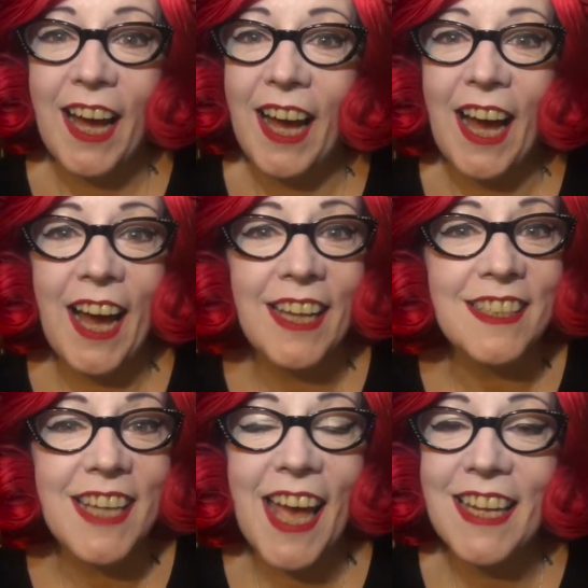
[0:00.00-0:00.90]
And
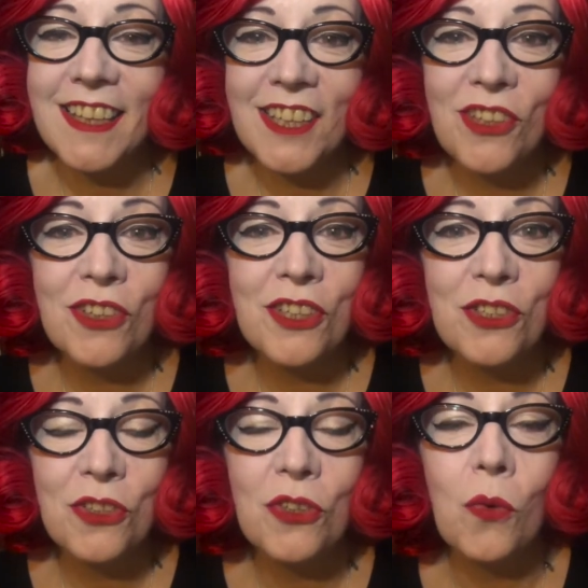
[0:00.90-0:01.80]
anything you can
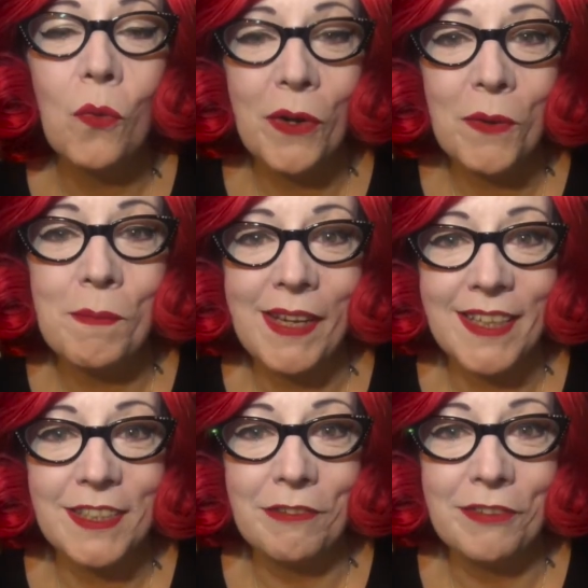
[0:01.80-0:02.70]
do will make a
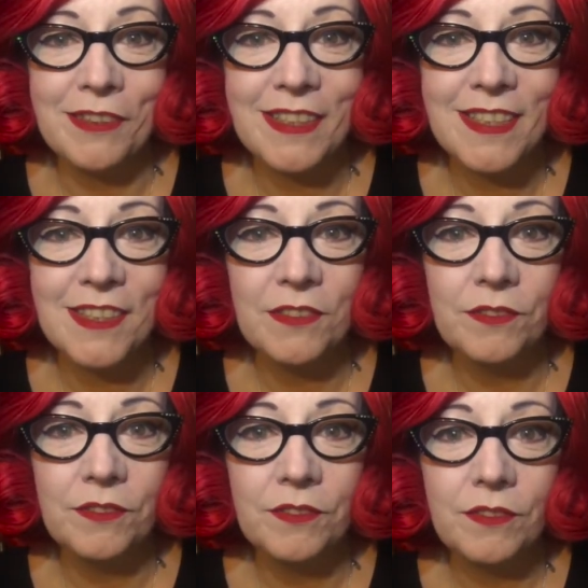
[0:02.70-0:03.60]
difference.
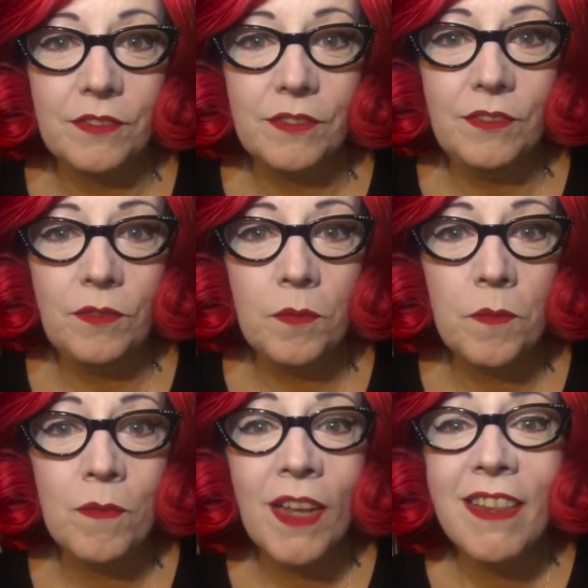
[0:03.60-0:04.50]

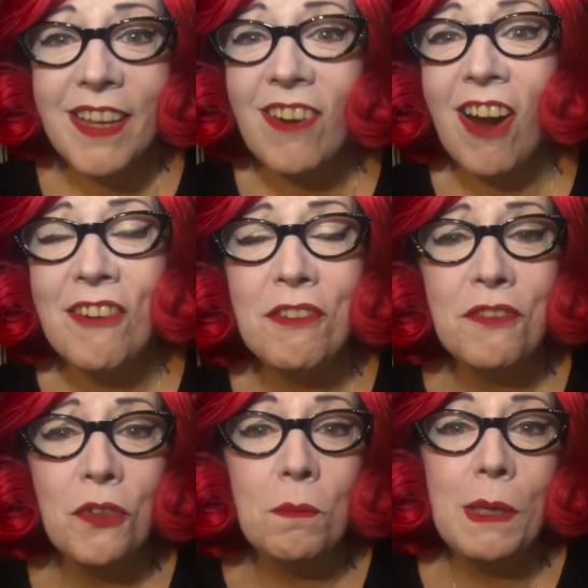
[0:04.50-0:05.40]
There are a
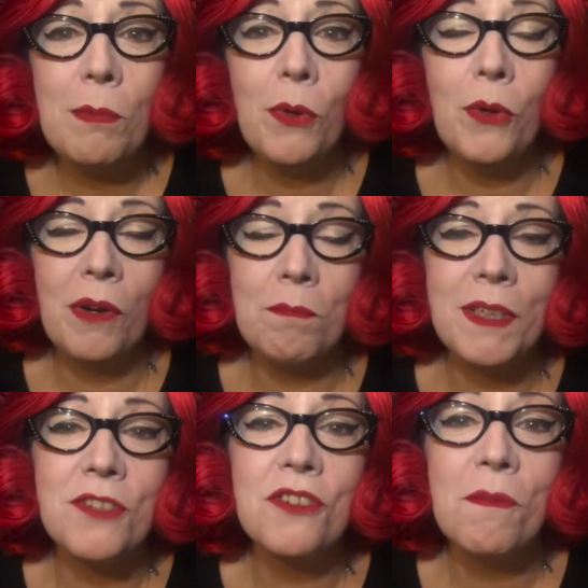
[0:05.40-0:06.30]
few people who have been
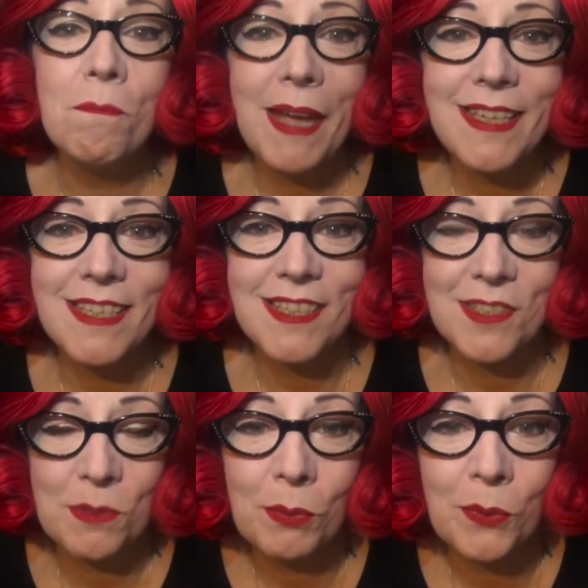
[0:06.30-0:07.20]
tremendous
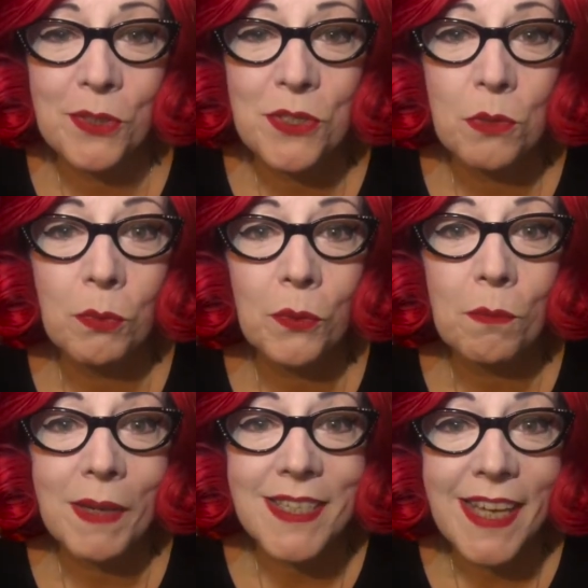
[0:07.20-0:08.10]
supports to both
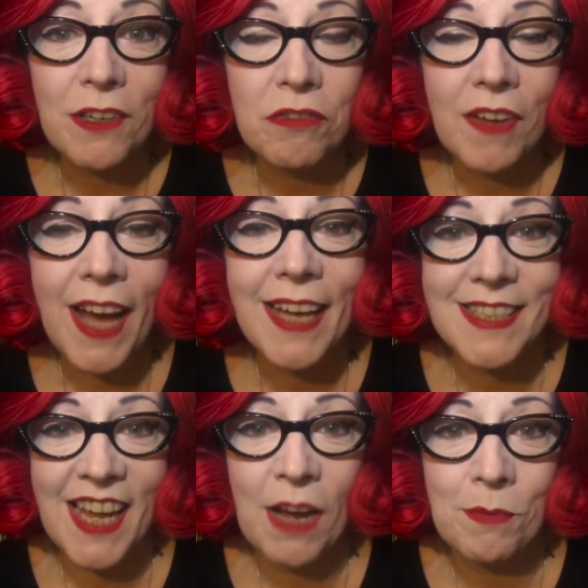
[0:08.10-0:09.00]
myself and
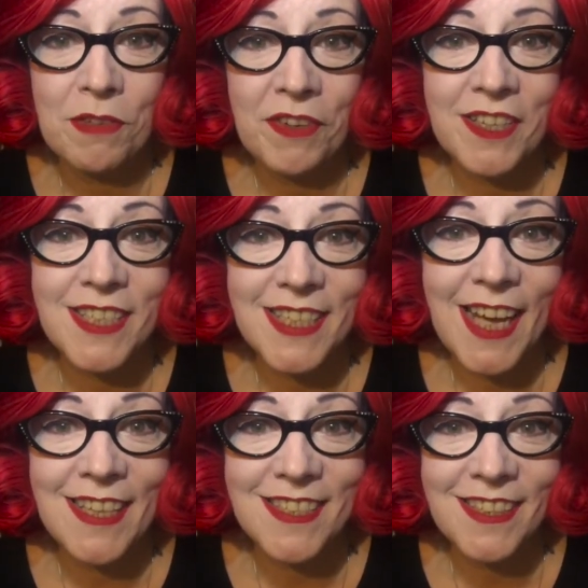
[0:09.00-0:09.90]
Cabaret versus
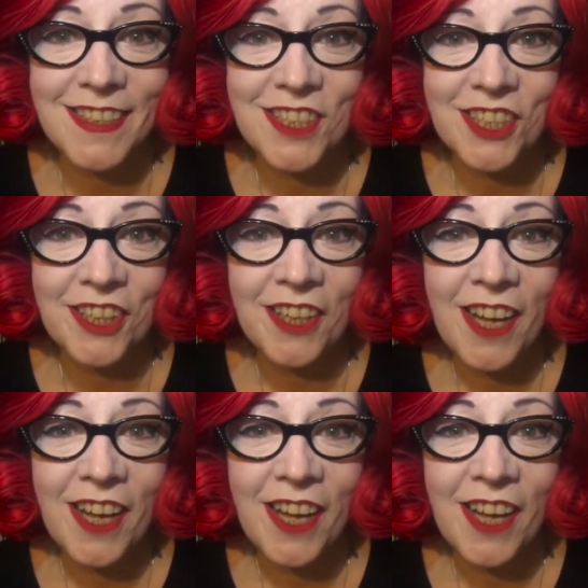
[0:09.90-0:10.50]
Cancer this year.